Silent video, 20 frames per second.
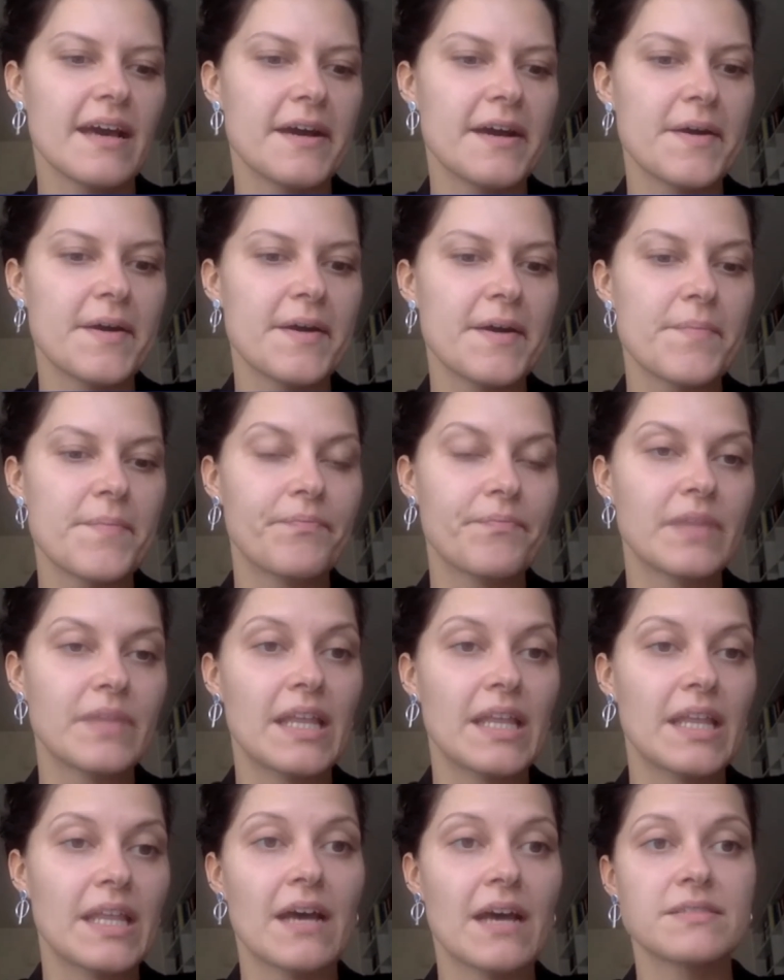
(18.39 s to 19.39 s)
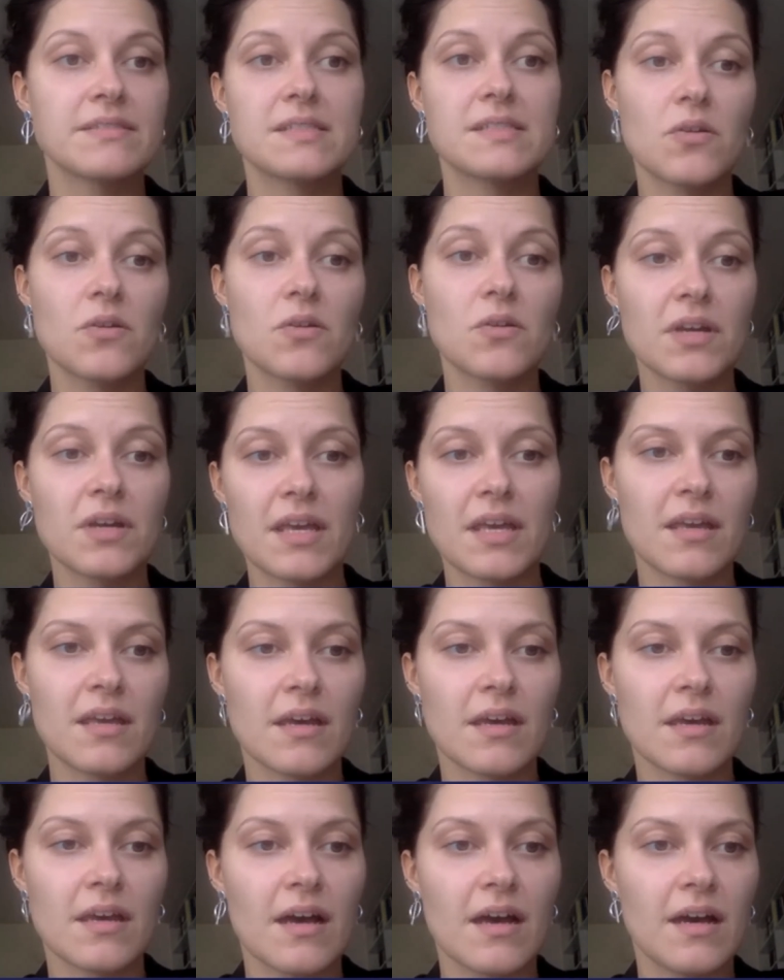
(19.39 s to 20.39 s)
Um, and after
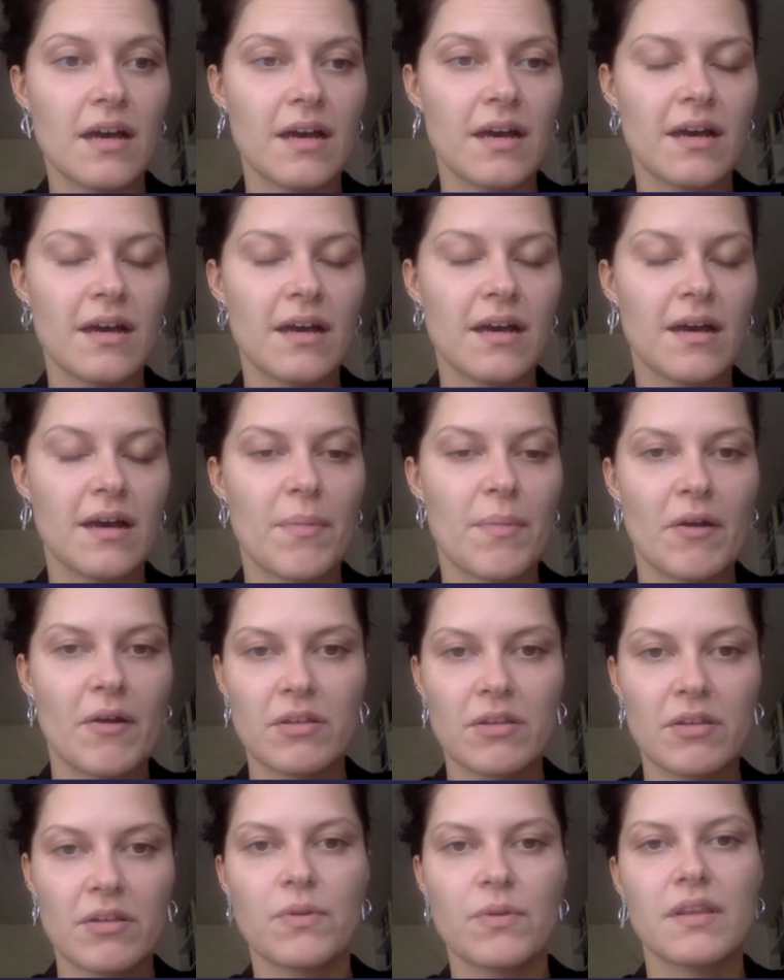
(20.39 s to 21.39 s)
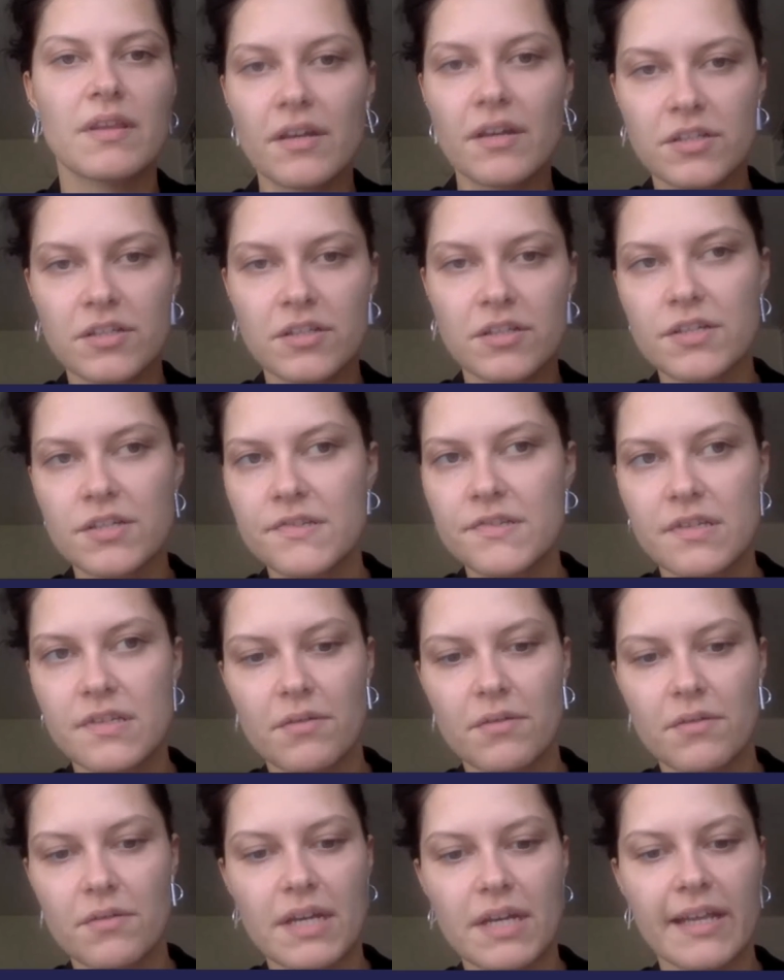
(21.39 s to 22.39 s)
talking uh, about it with others,
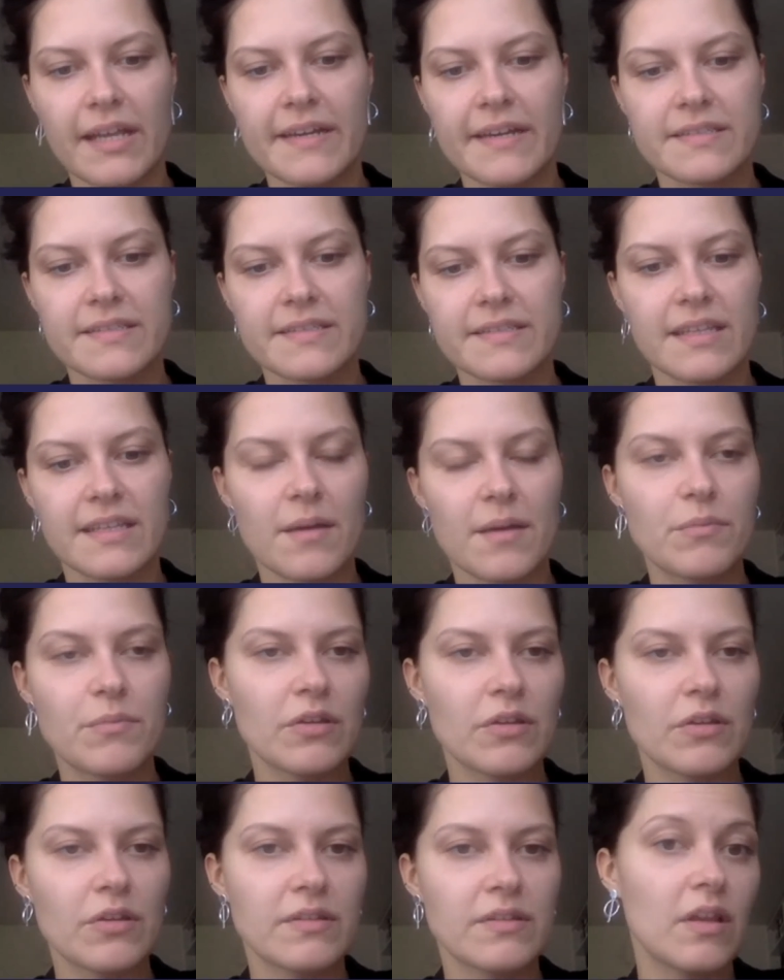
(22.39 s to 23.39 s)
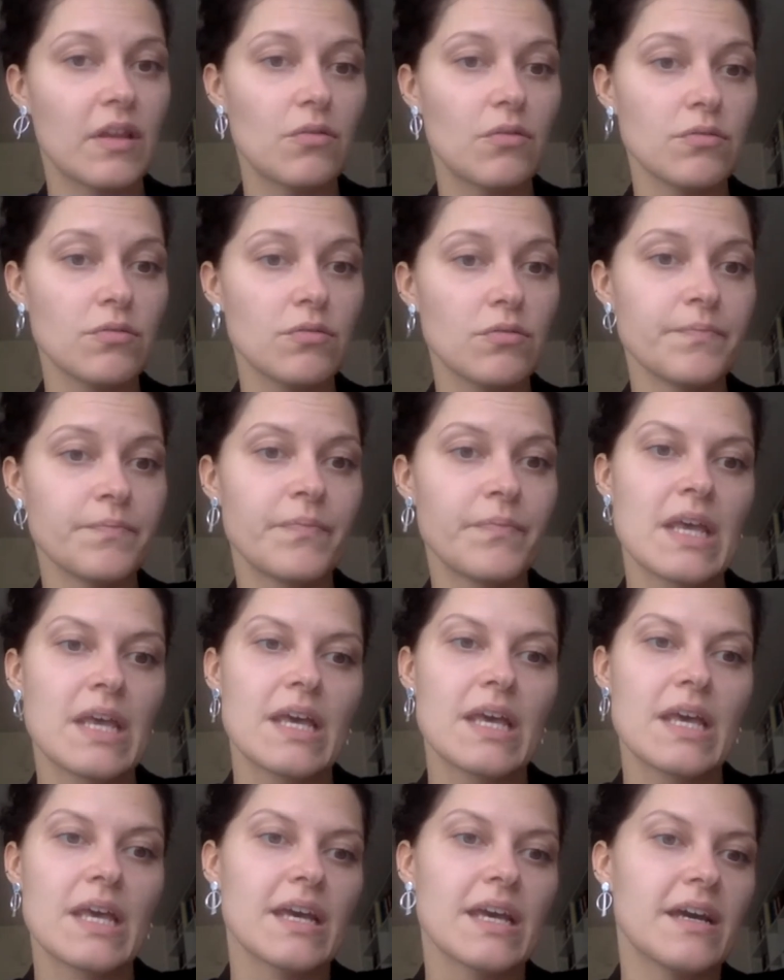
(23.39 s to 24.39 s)
I realized that I'm not alone.
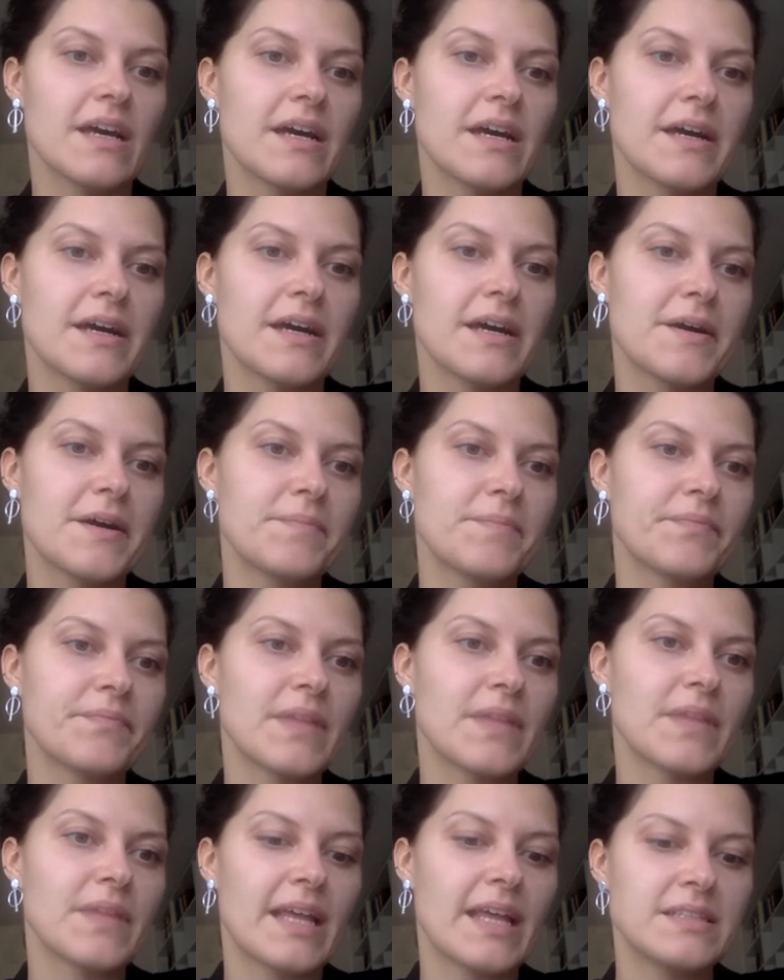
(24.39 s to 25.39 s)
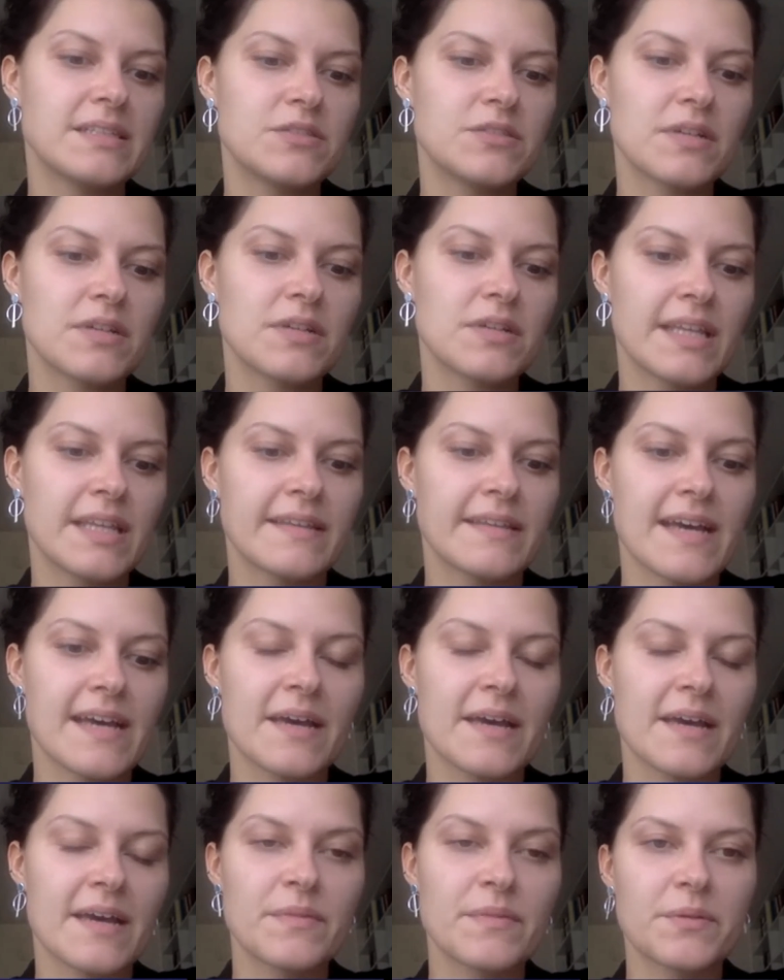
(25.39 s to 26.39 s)
Um, and during that
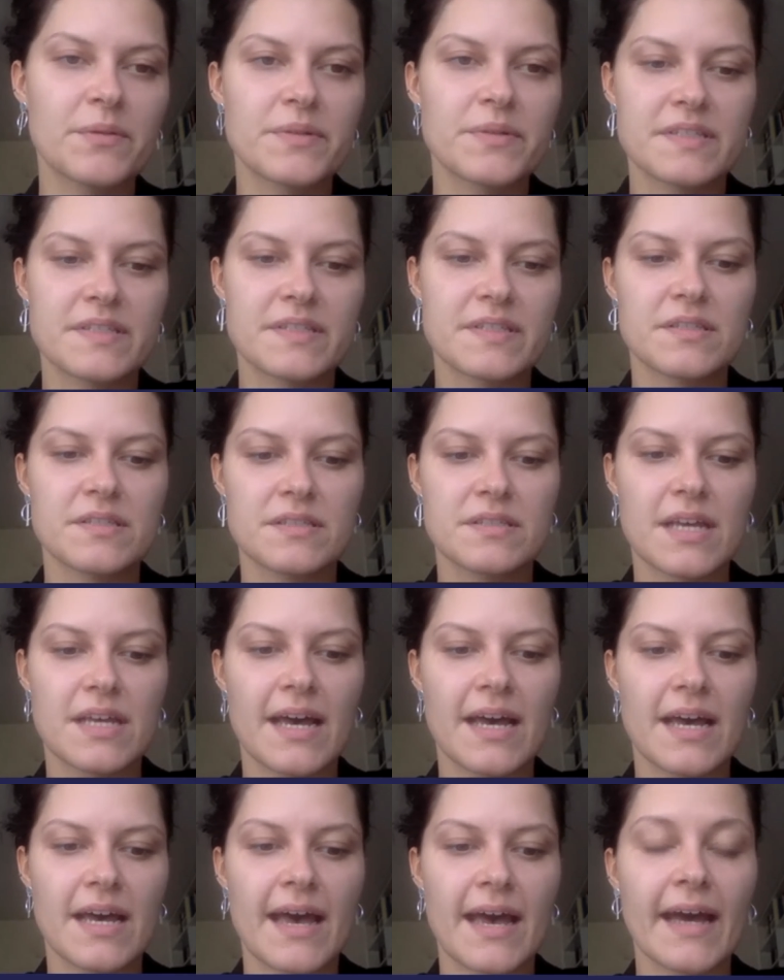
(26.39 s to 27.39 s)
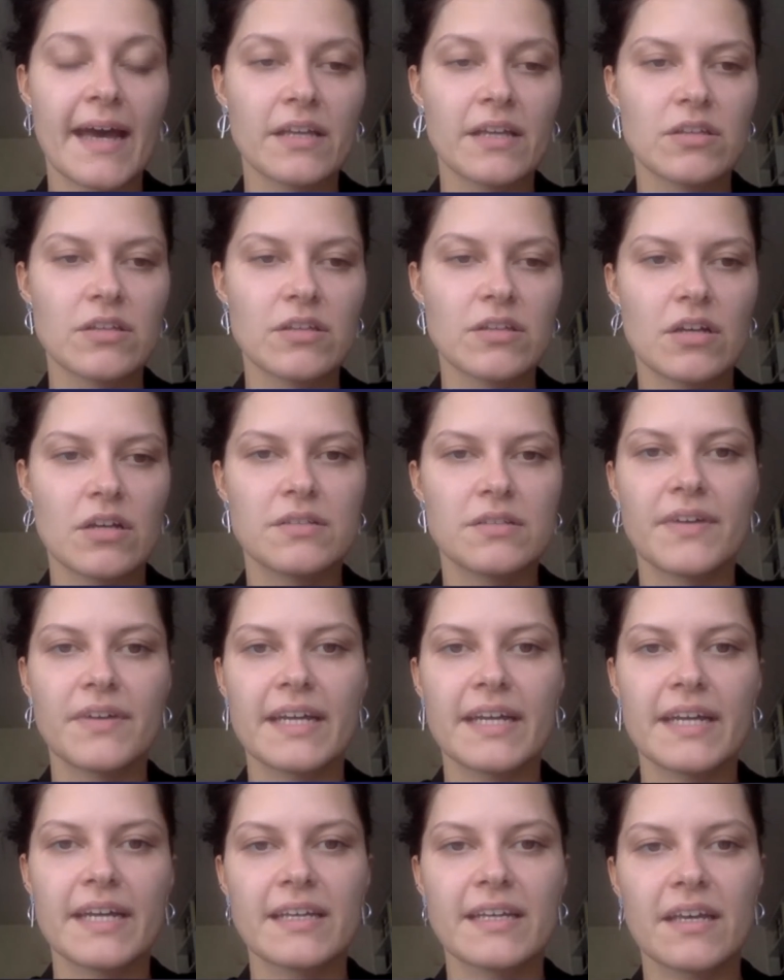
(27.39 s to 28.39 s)
time, there was this uh, hackathon
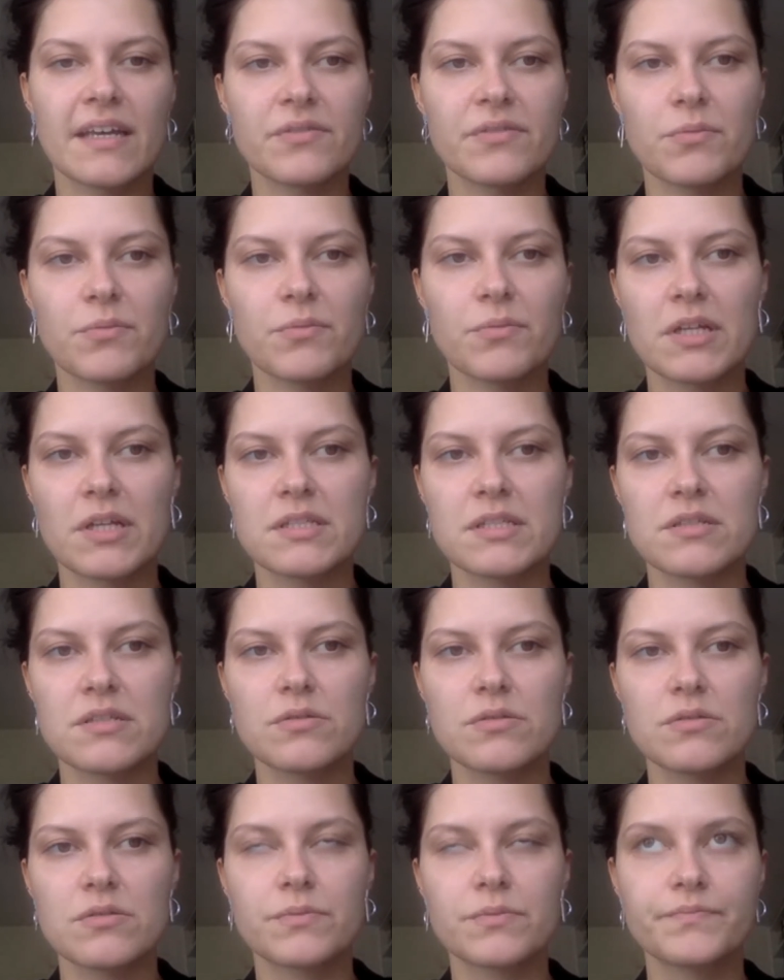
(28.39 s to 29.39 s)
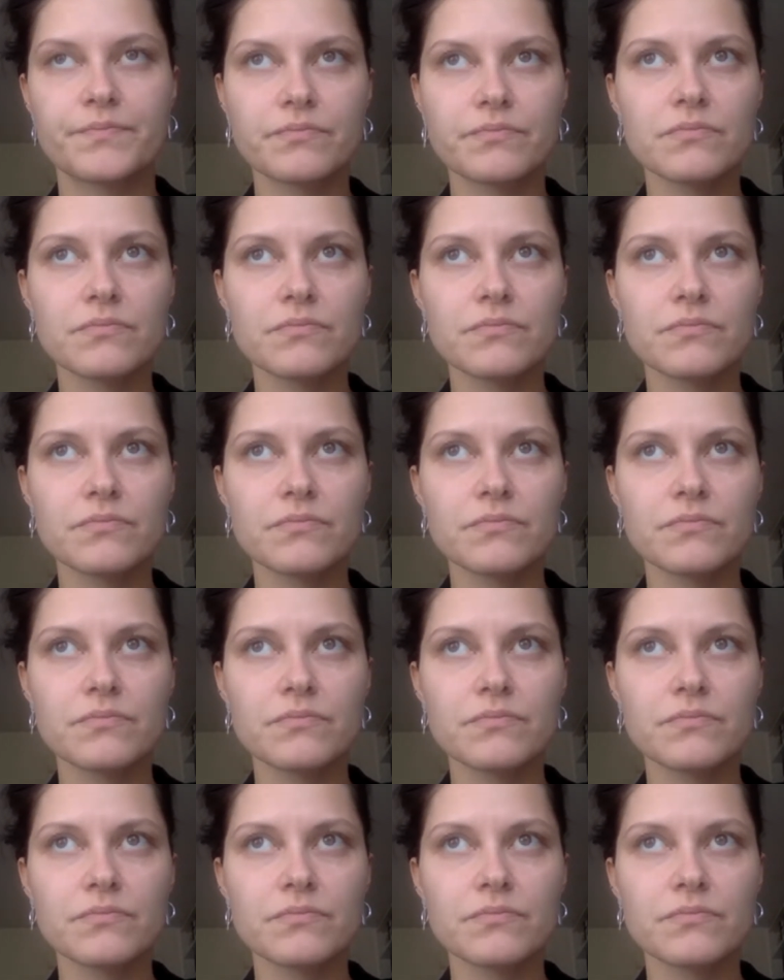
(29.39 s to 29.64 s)
inviting everyone to